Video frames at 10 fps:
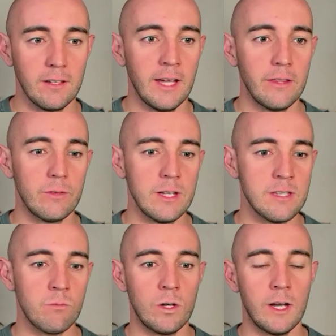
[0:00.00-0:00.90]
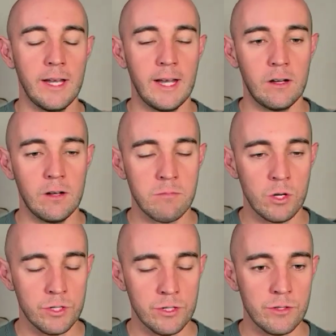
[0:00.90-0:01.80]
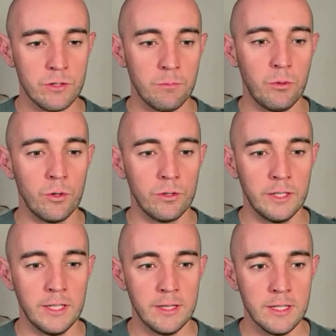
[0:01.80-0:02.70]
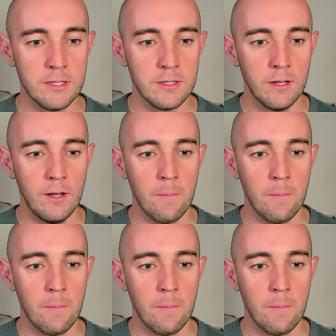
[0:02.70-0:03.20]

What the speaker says: Now, the reason why our emotions are important in this